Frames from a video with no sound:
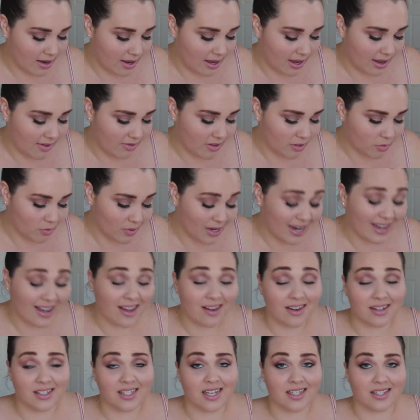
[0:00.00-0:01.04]
And this one I
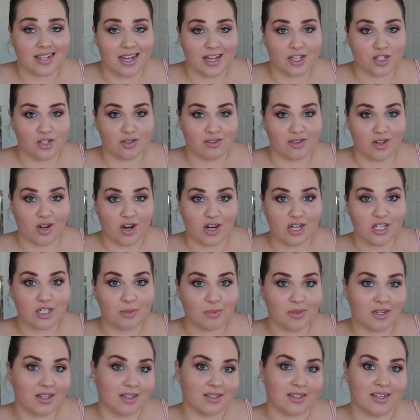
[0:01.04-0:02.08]
got in a size extra
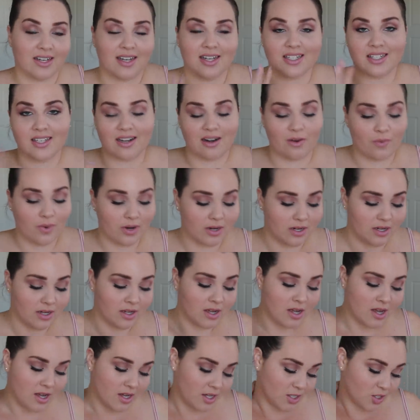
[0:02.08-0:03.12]
large because, like I said, I wanted
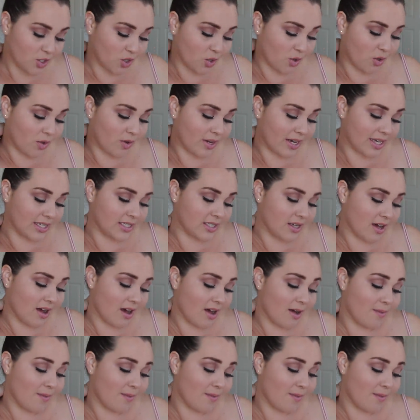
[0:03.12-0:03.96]
to show you guys